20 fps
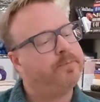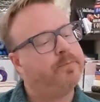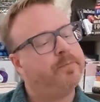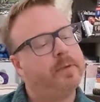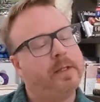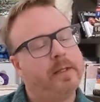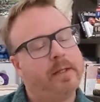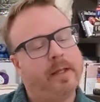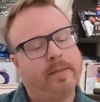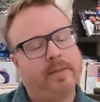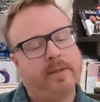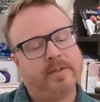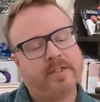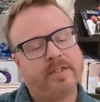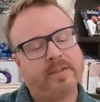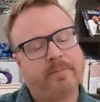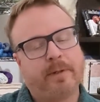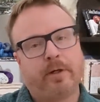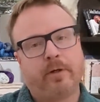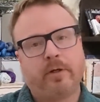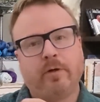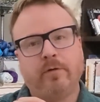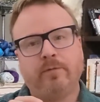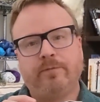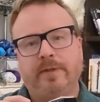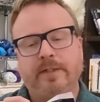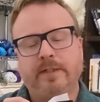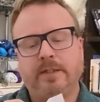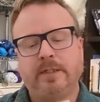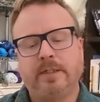This is Barrico
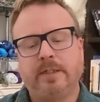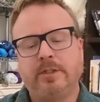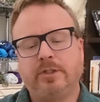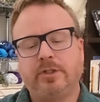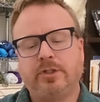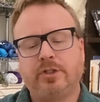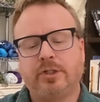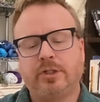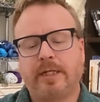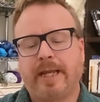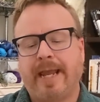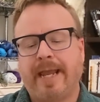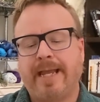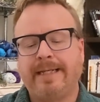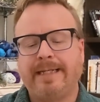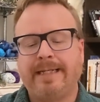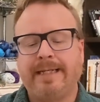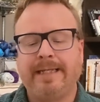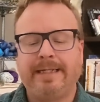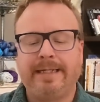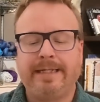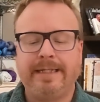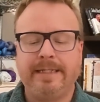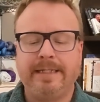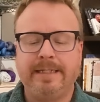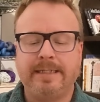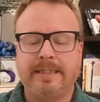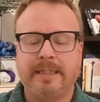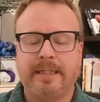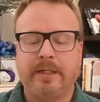Vintage, and it
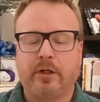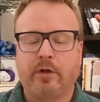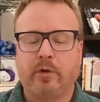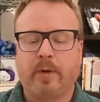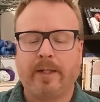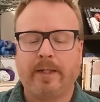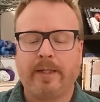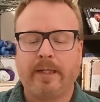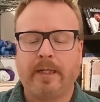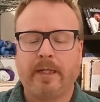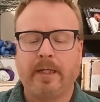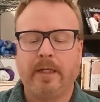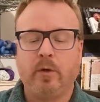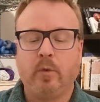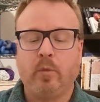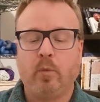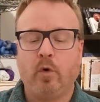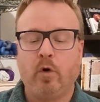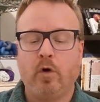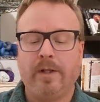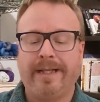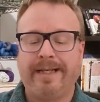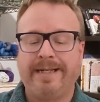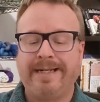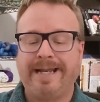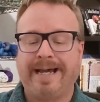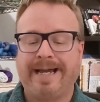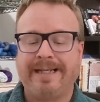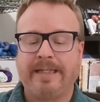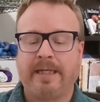is an acrylic, wool, and
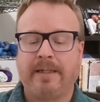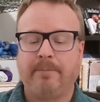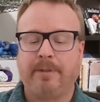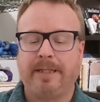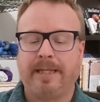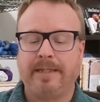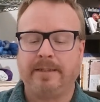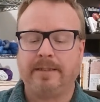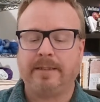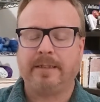nylon blend.